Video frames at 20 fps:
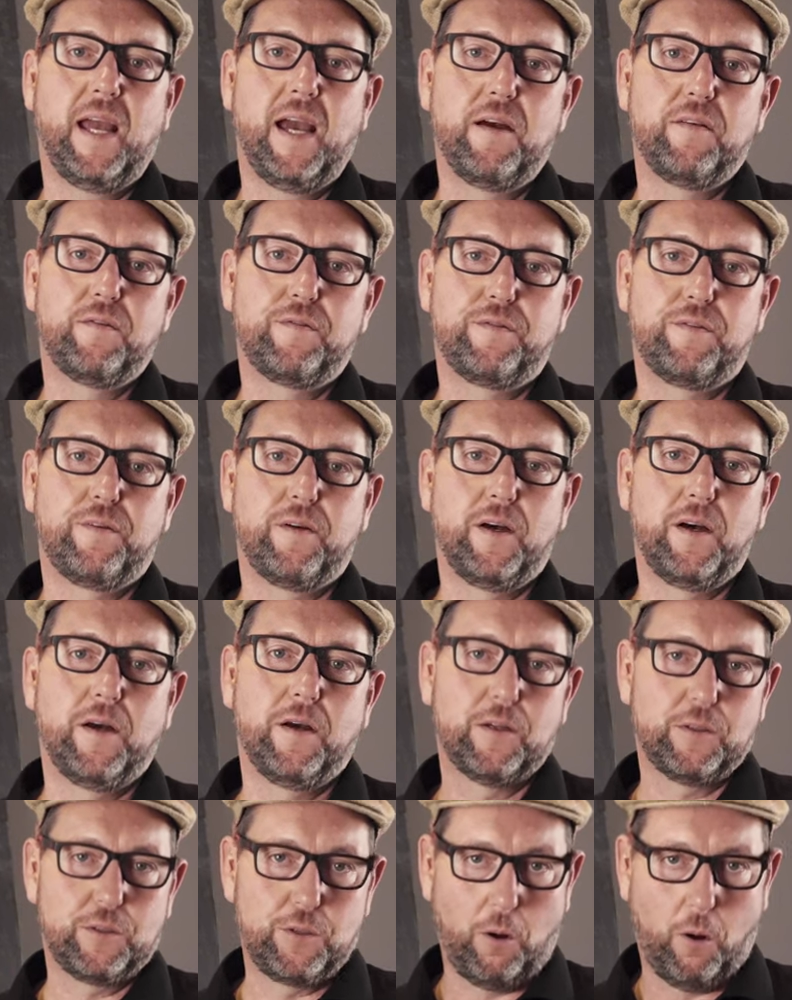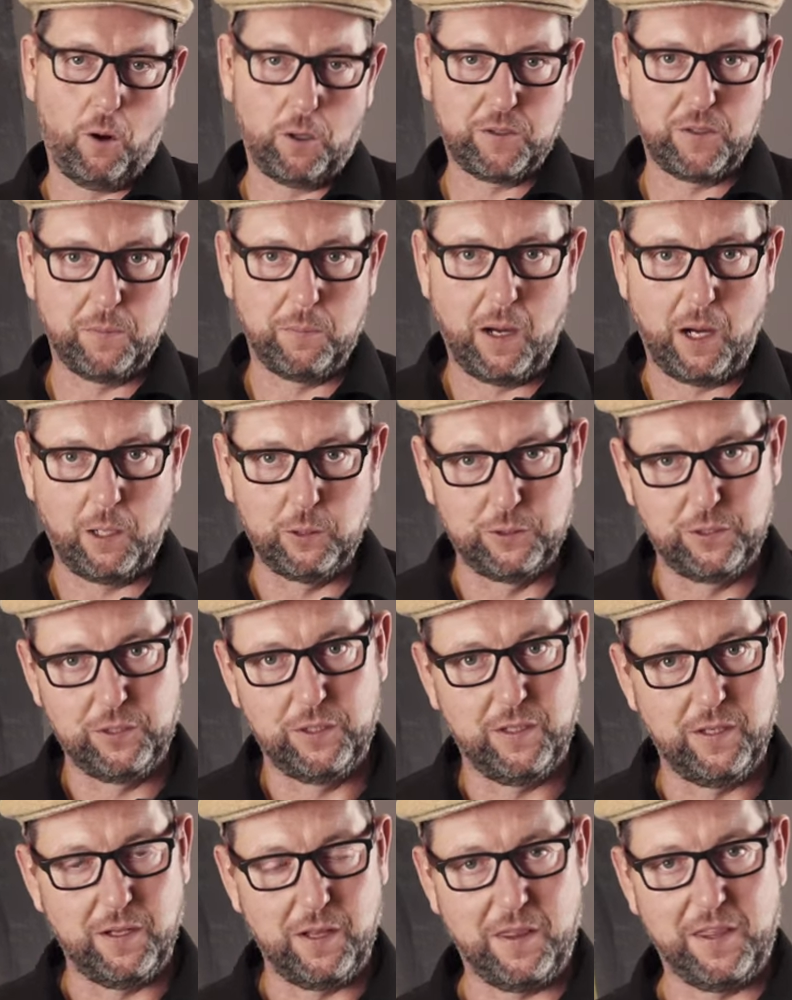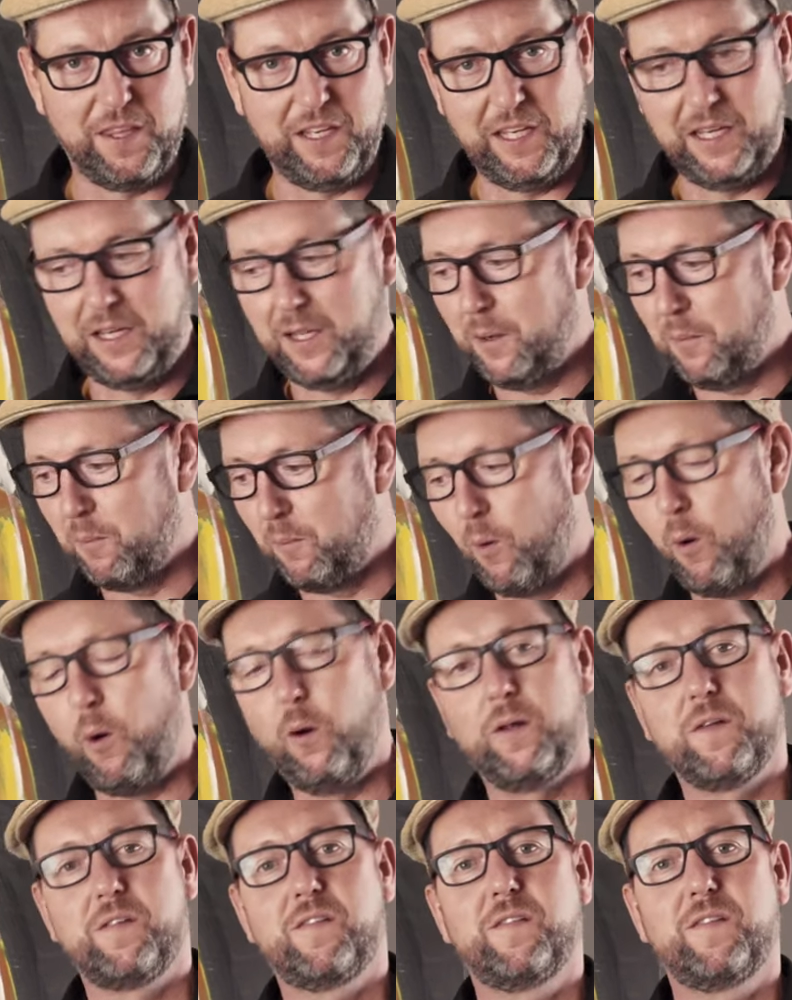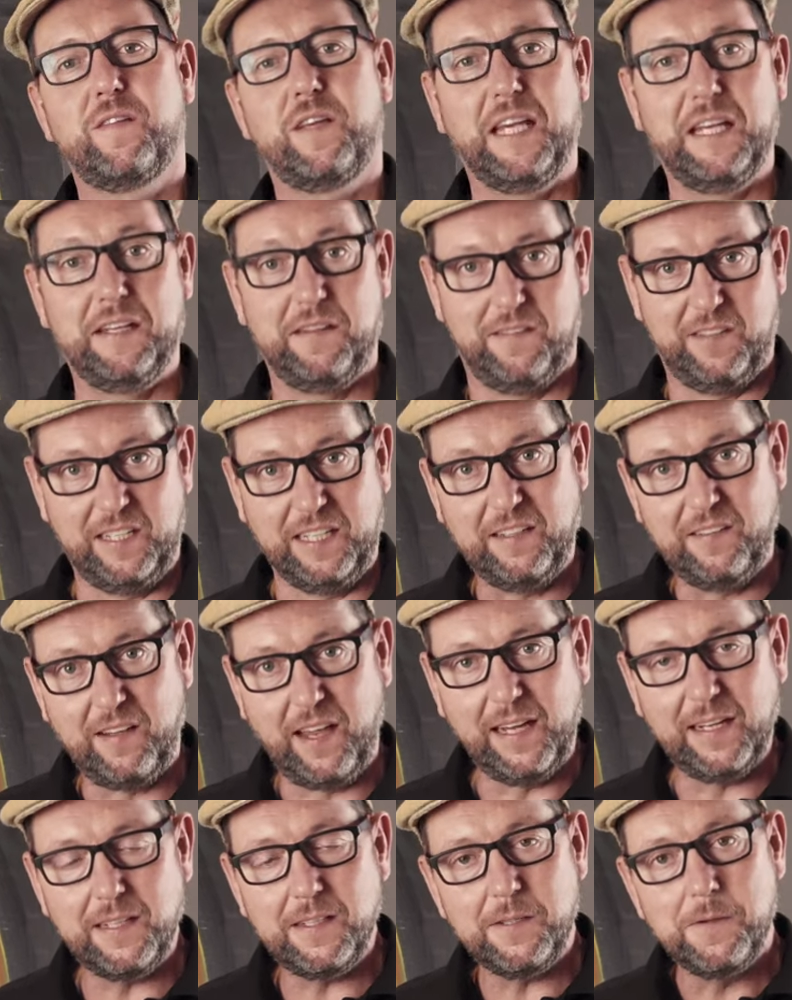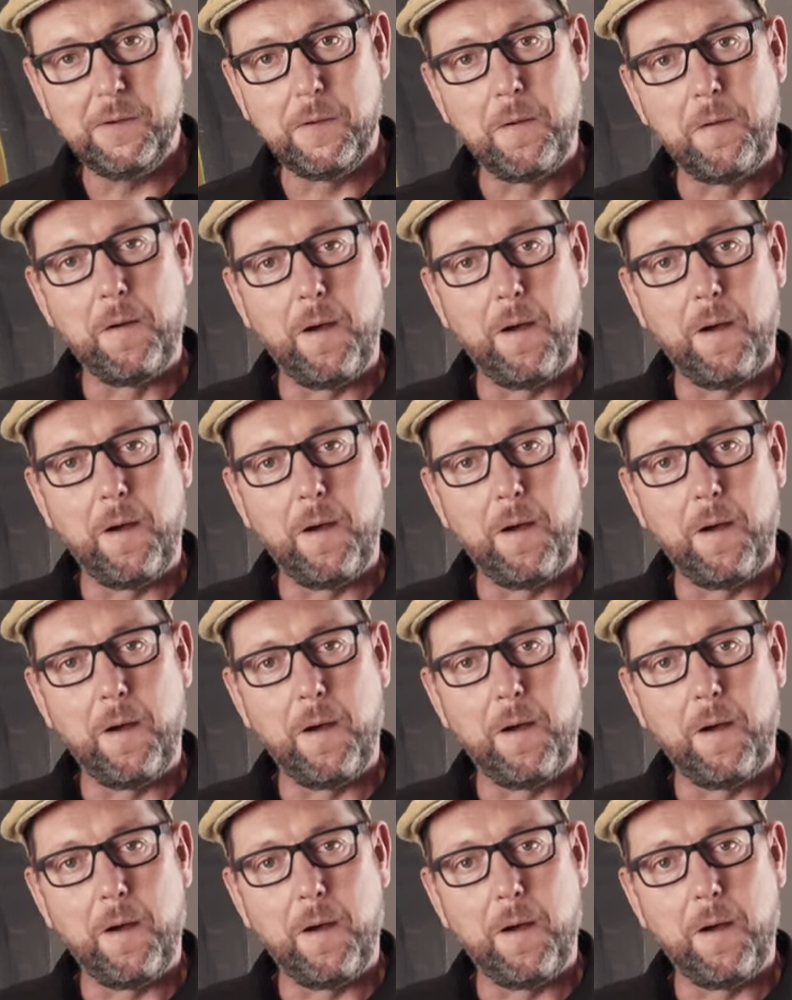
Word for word: have uh, talked about the malts in detail.